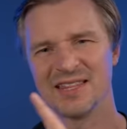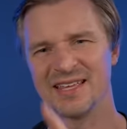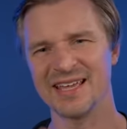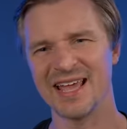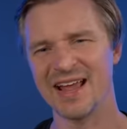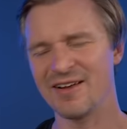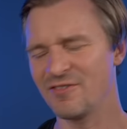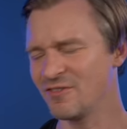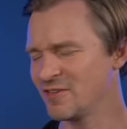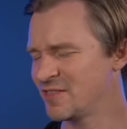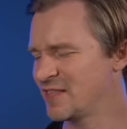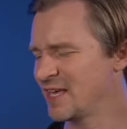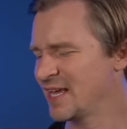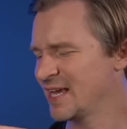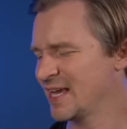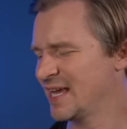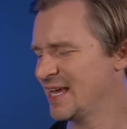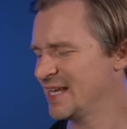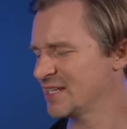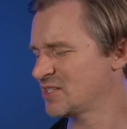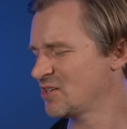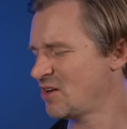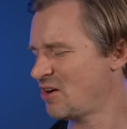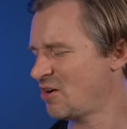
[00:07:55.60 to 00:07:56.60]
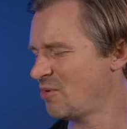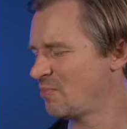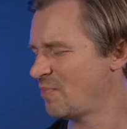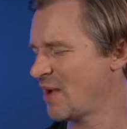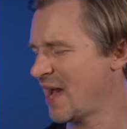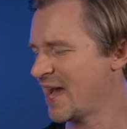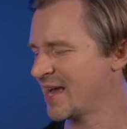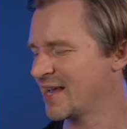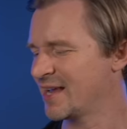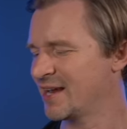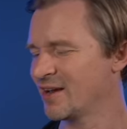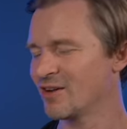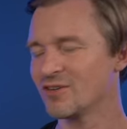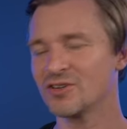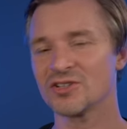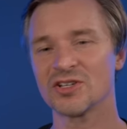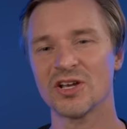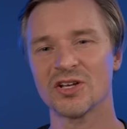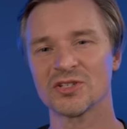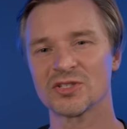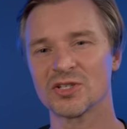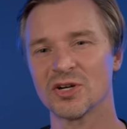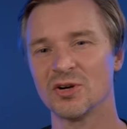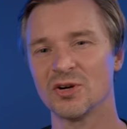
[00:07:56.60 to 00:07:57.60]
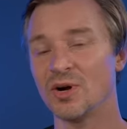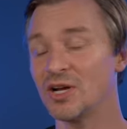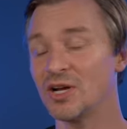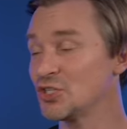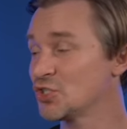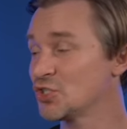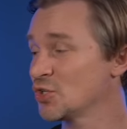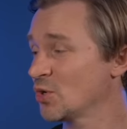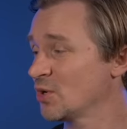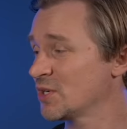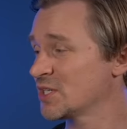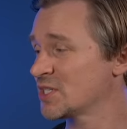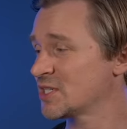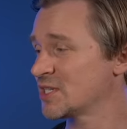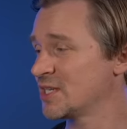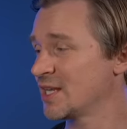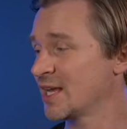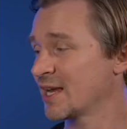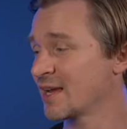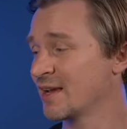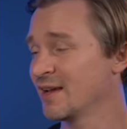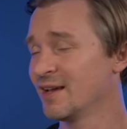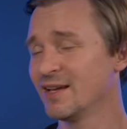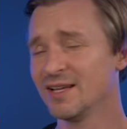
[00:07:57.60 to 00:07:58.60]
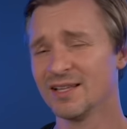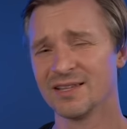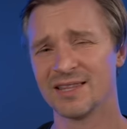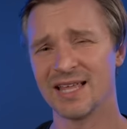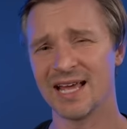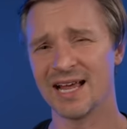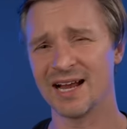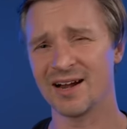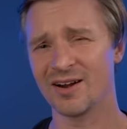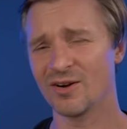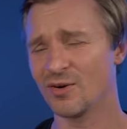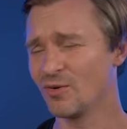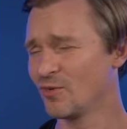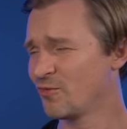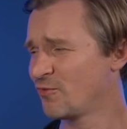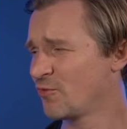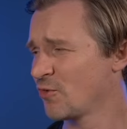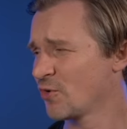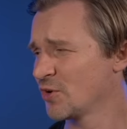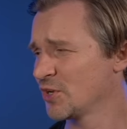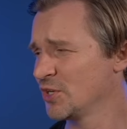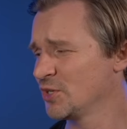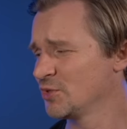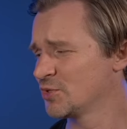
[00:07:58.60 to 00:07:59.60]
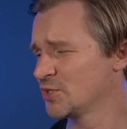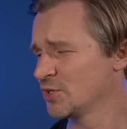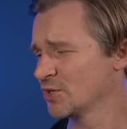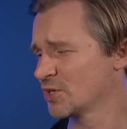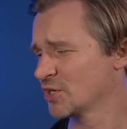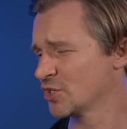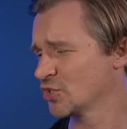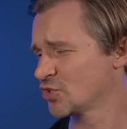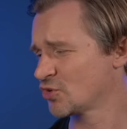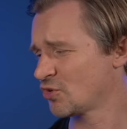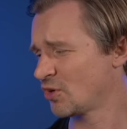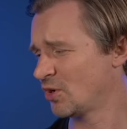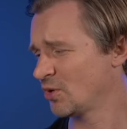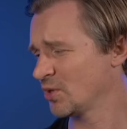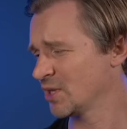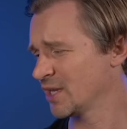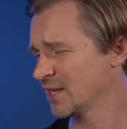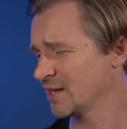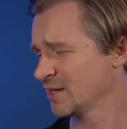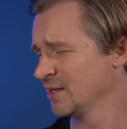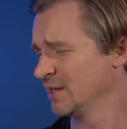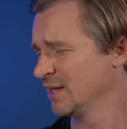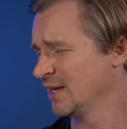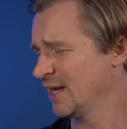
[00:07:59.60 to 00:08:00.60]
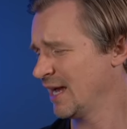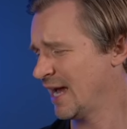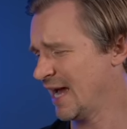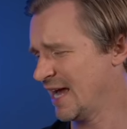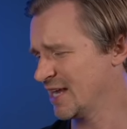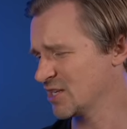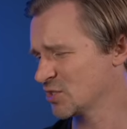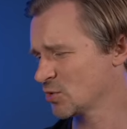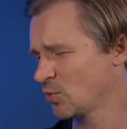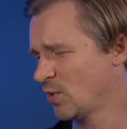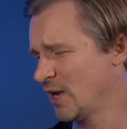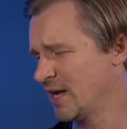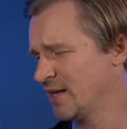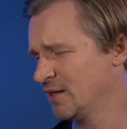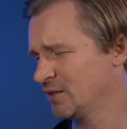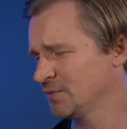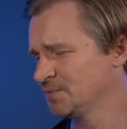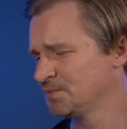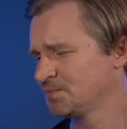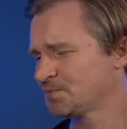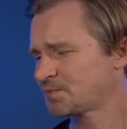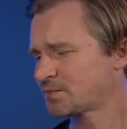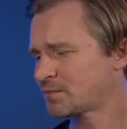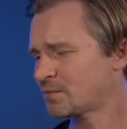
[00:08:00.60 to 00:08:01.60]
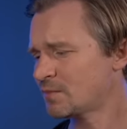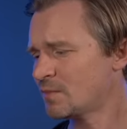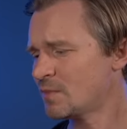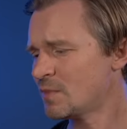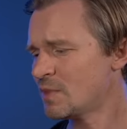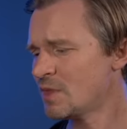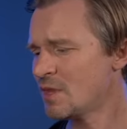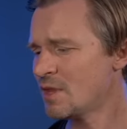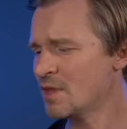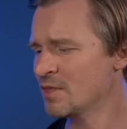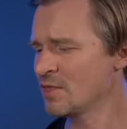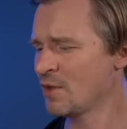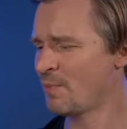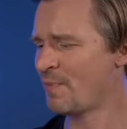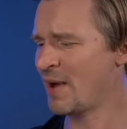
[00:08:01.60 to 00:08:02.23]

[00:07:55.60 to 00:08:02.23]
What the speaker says: the everything, it's all back here. There's also a joystick there for you to control it as well. The